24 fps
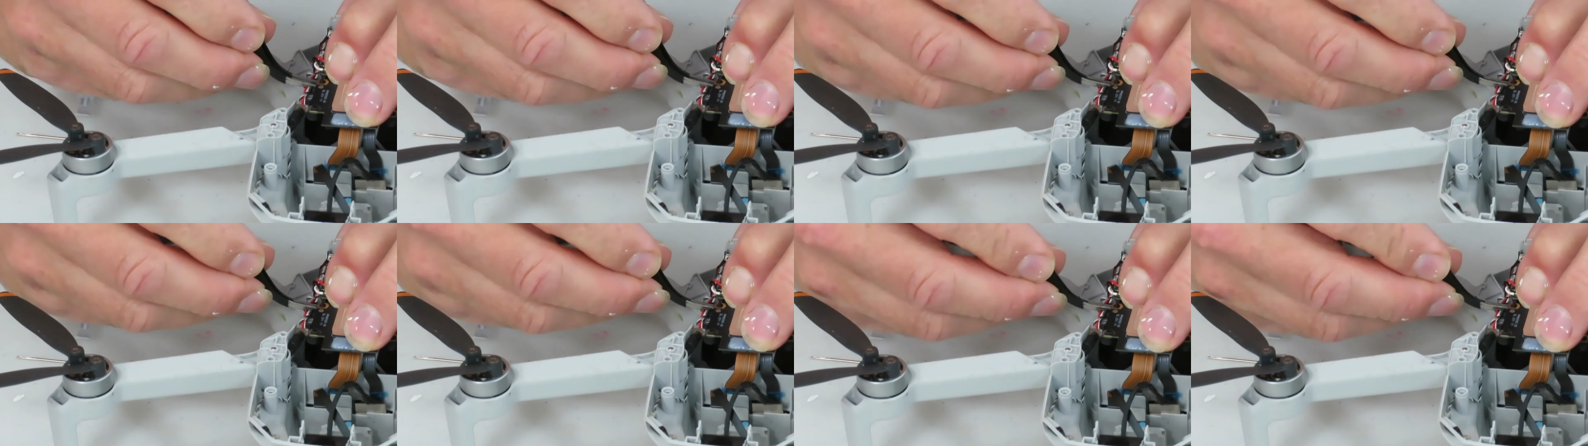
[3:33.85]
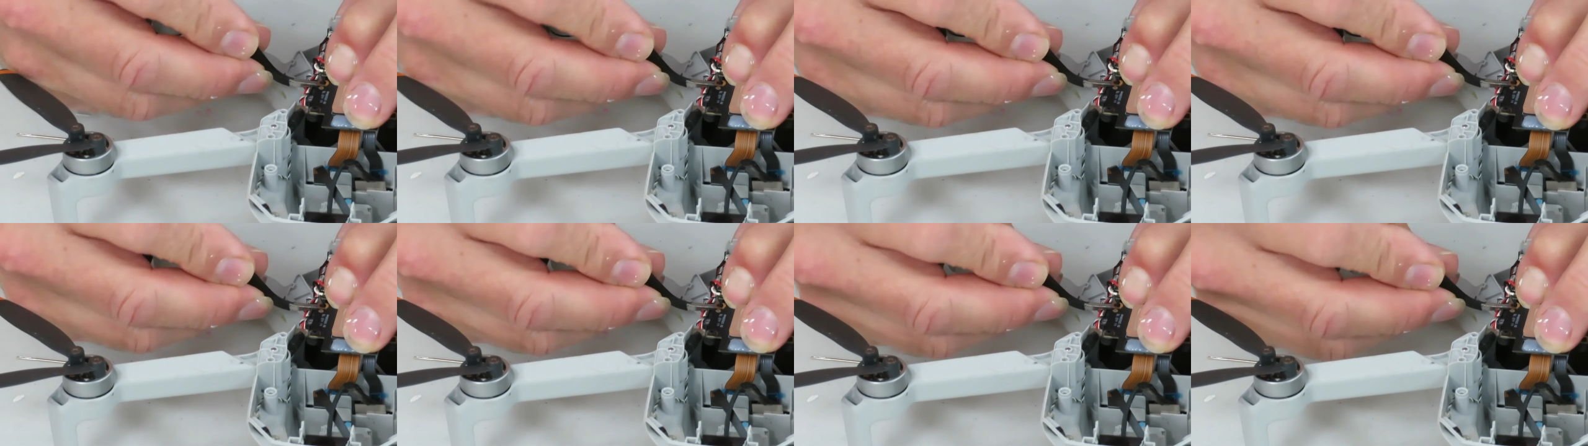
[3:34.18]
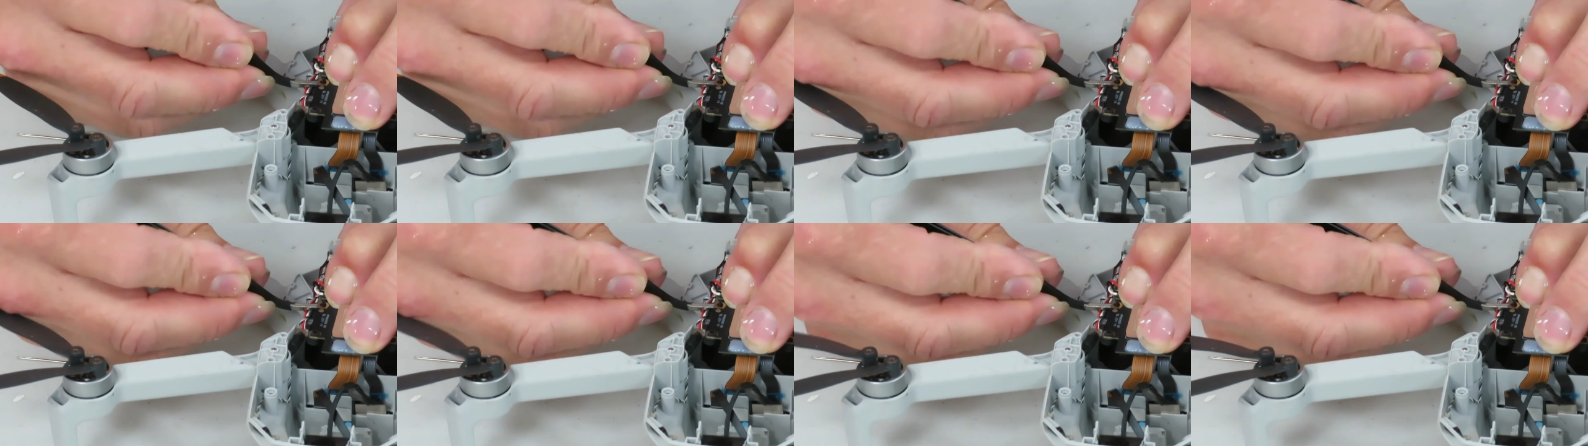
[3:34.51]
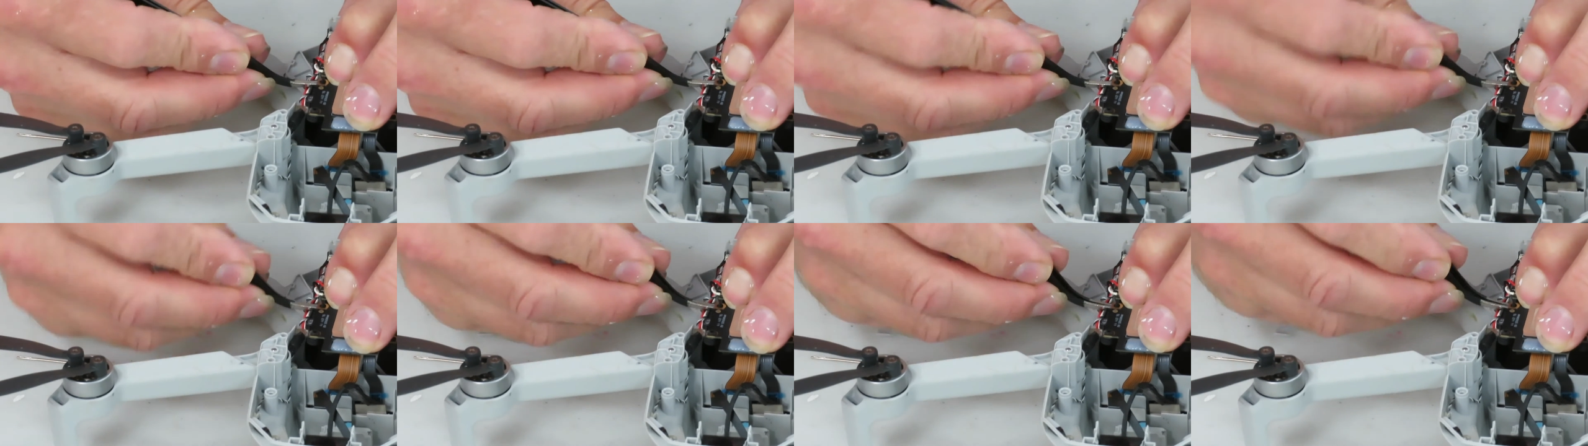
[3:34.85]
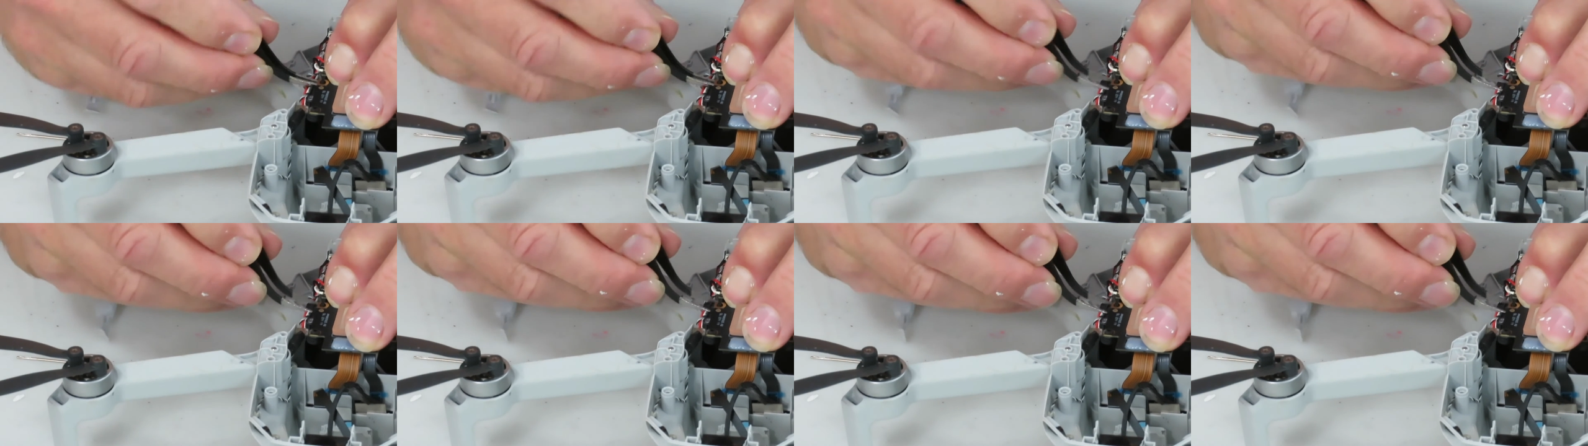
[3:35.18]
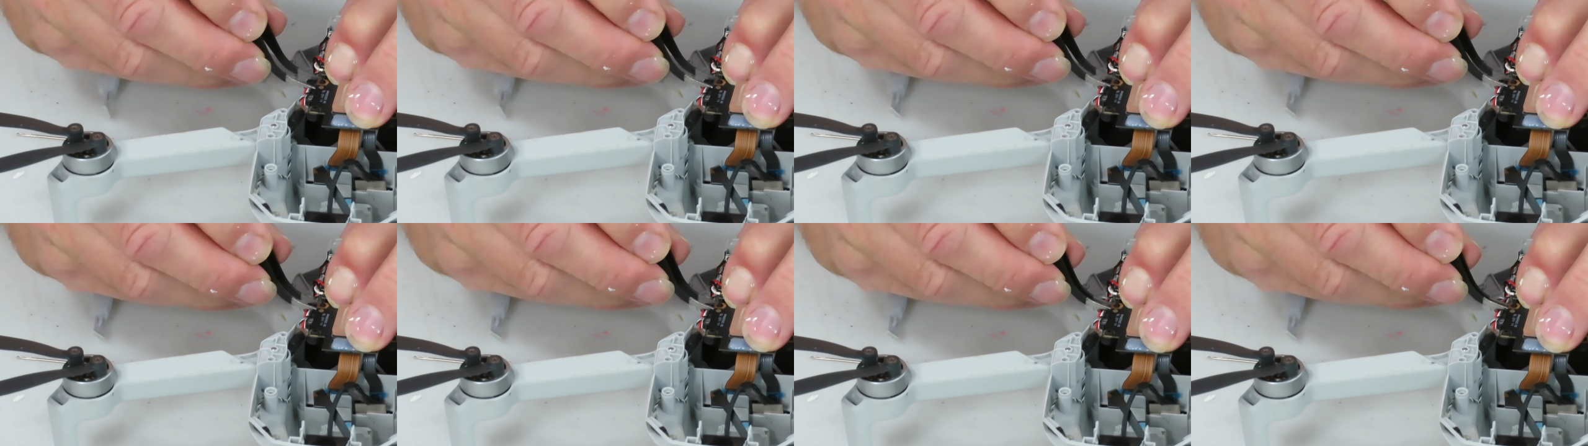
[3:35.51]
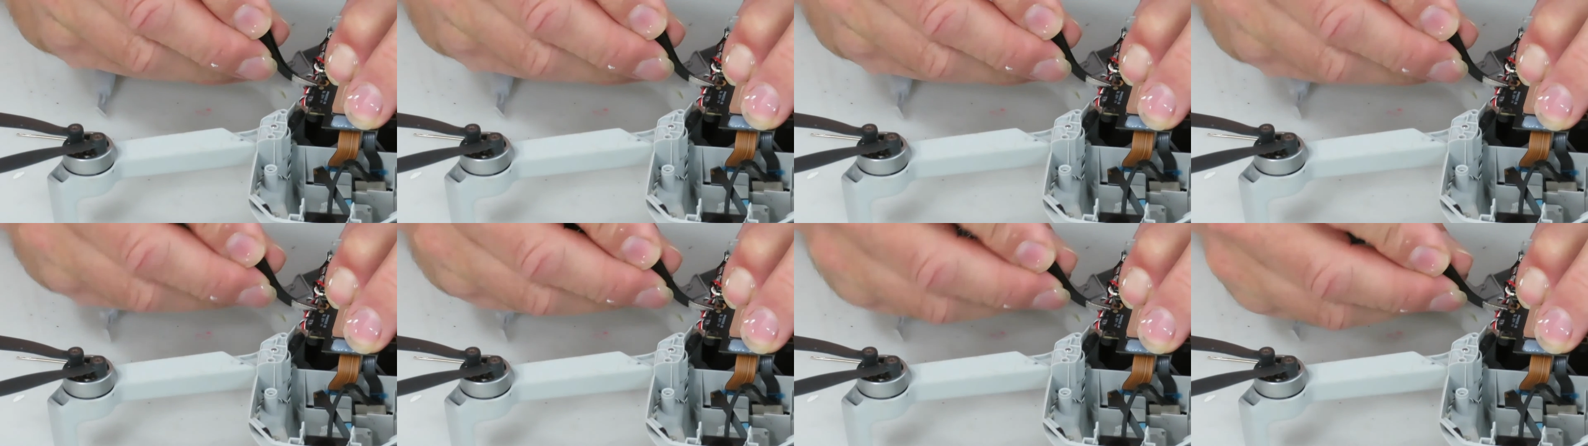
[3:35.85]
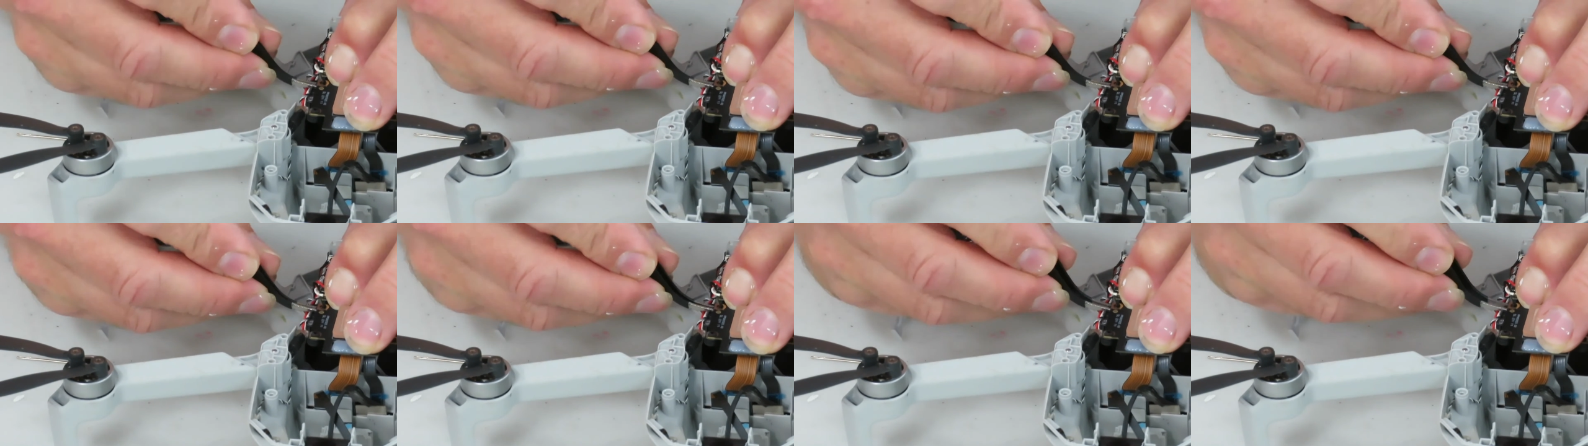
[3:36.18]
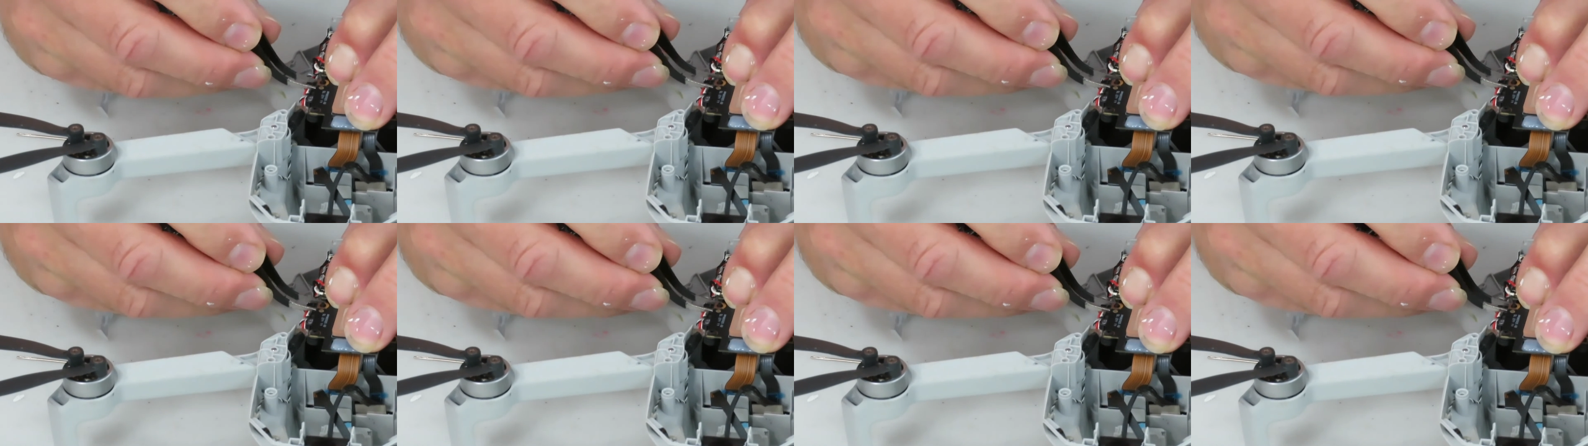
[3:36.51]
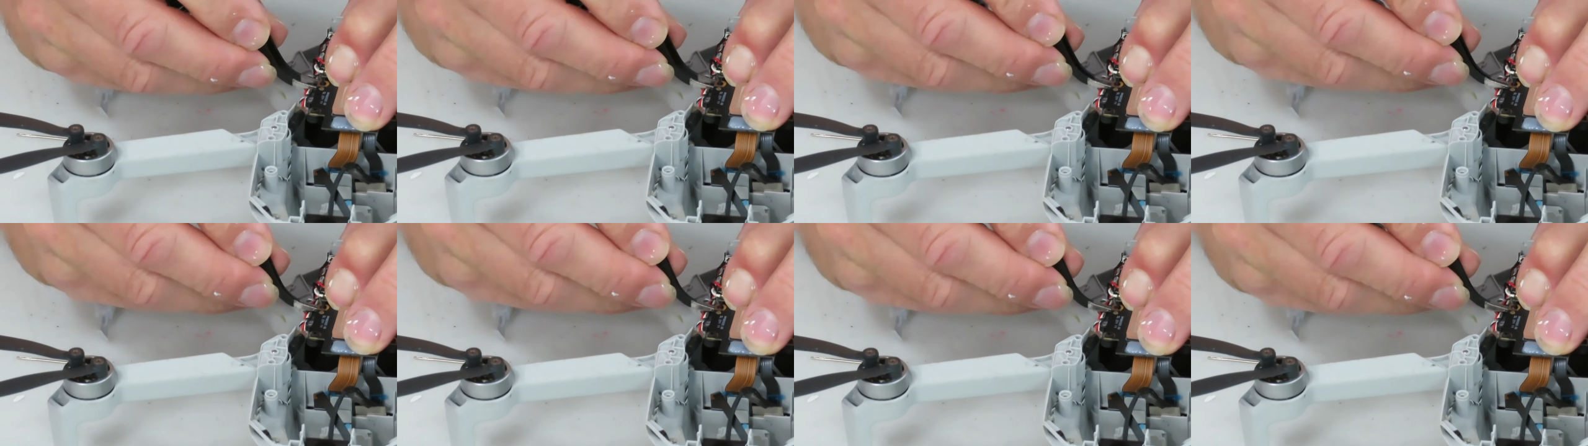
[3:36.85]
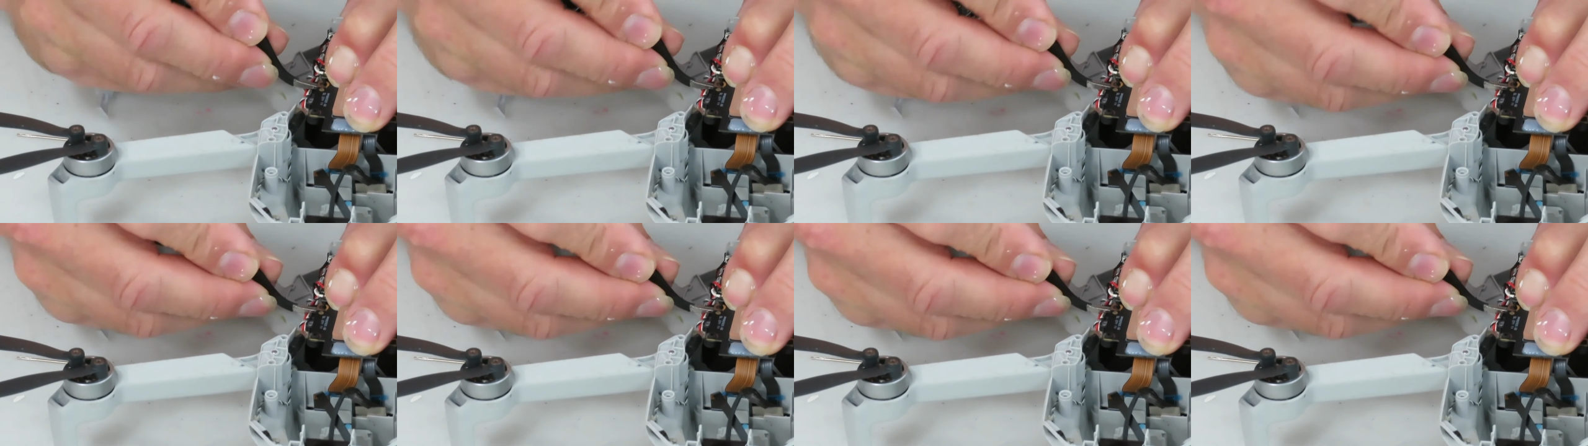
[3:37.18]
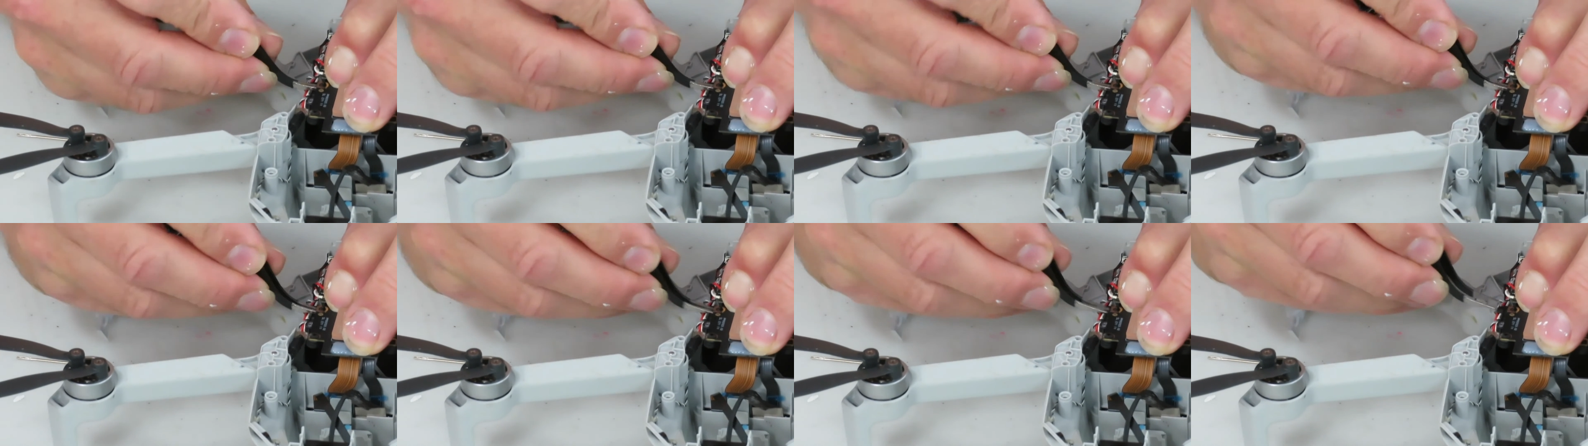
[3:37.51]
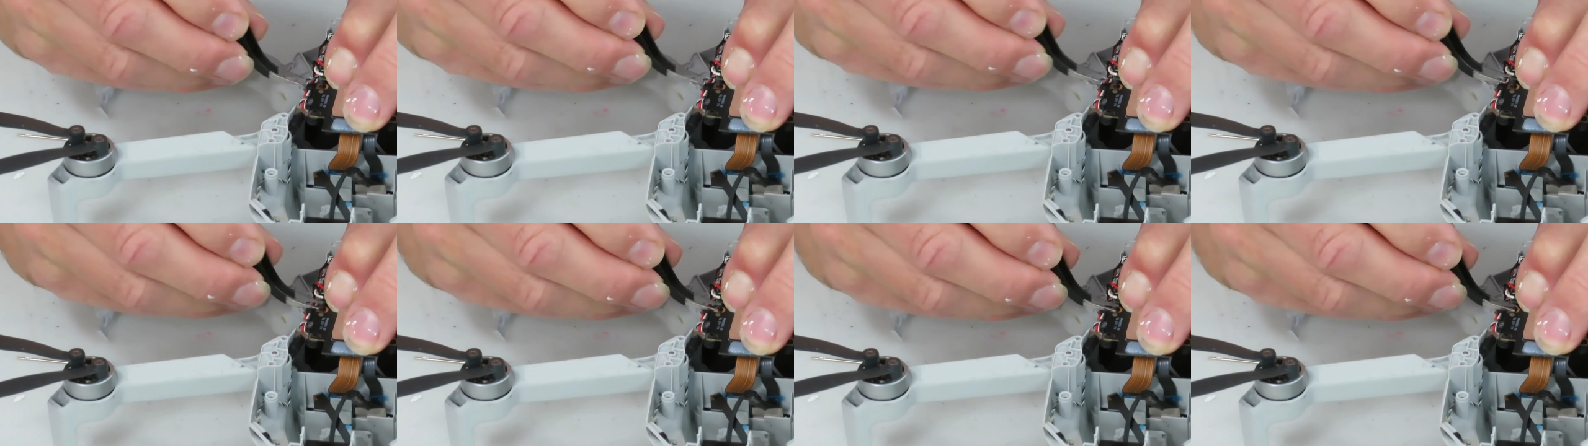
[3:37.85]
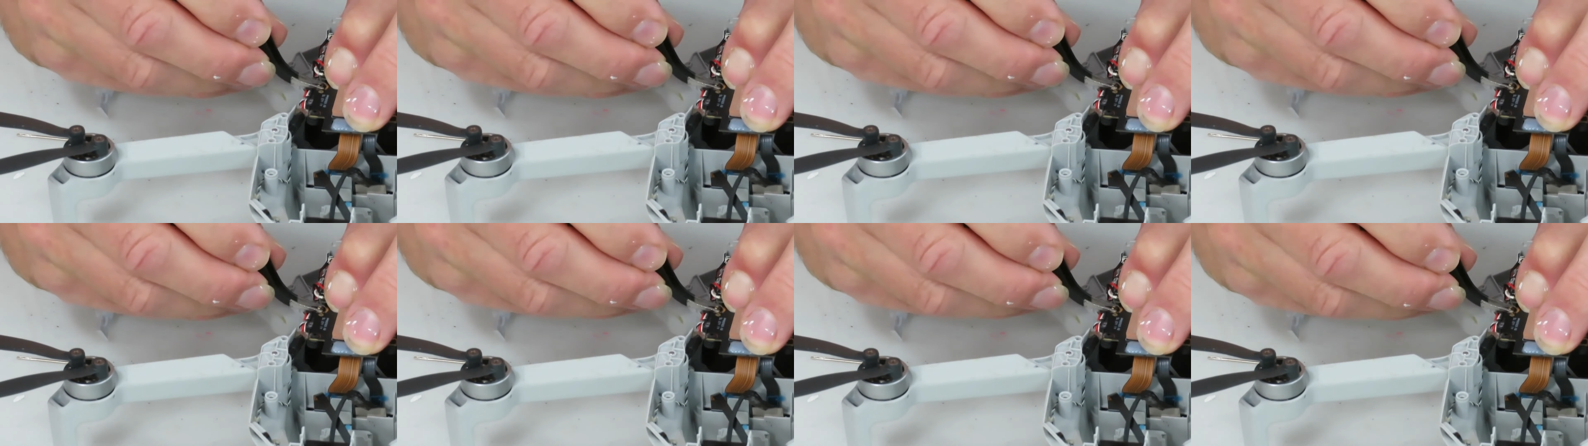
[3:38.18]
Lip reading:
No face is visible, so there are no lips to read.